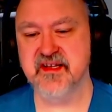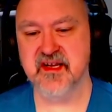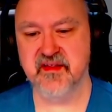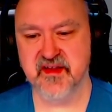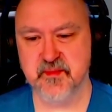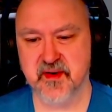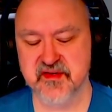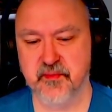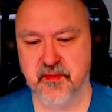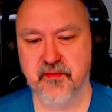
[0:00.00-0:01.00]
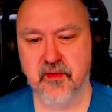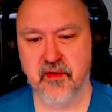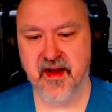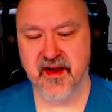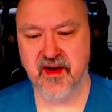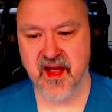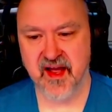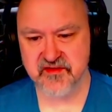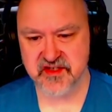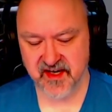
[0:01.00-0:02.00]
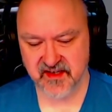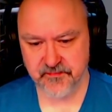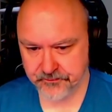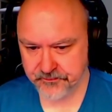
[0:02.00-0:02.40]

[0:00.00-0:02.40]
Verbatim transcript: done this puzzle before, and I have checked